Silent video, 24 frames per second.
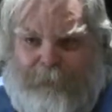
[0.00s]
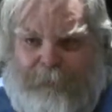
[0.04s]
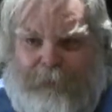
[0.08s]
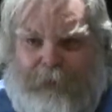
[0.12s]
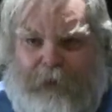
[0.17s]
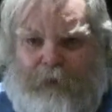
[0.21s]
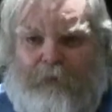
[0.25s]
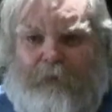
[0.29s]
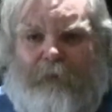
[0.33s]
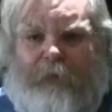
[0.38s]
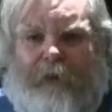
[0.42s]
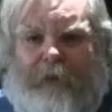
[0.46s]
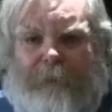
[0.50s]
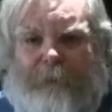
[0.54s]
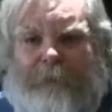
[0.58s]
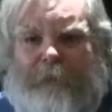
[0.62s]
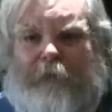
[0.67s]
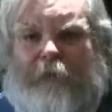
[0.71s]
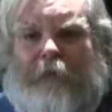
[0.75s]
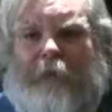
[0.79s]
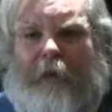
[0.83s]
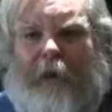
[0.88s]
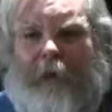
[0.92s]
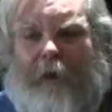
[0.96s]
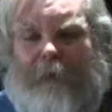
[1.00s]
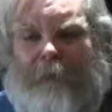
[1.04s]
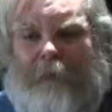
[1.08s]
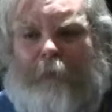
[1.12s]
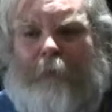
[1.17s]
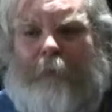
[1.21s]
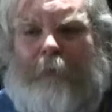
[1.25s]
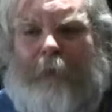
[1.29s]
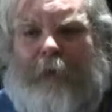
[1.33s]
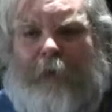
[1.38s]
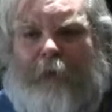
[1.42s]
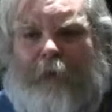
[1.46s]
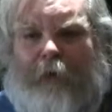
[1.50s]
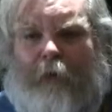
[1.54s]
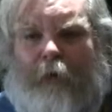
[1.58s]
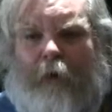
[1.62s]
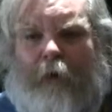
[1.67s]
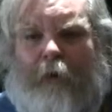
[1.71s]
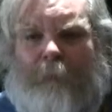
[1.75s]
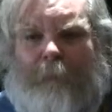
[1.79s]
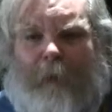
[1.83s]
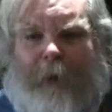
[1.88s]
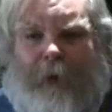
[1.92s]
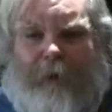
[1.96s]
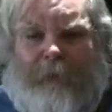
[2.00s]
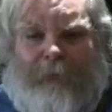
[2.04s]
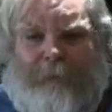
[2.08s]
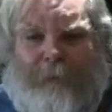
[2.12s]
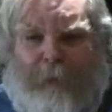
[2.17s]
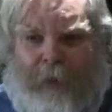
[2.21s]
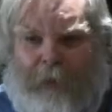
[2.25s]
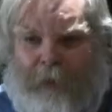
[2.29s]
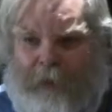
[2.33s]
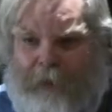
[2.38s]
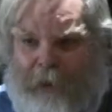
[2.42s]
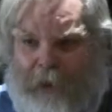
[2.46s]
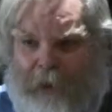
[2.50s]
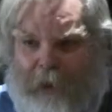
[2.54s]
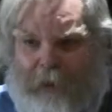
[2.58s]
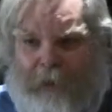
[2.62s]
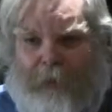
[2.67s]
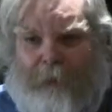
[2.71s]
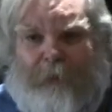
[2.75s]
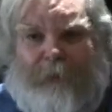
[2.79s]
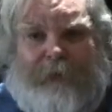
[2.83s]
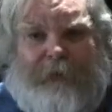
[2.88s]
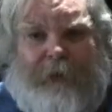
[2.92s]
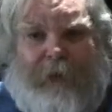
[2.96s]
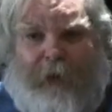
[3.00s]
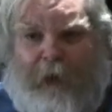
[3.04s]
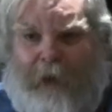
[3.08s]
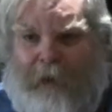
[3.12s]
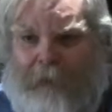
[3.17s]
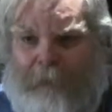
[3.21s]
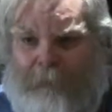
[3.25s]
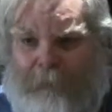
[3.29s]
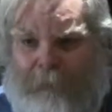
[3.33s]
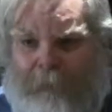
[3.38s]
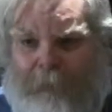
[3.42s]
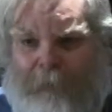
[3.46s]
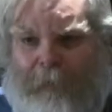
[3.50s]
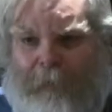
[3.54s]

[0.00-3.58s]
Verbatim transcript: They knew the Commissioner of Health would be there. All the pol- Mayor Daley was there.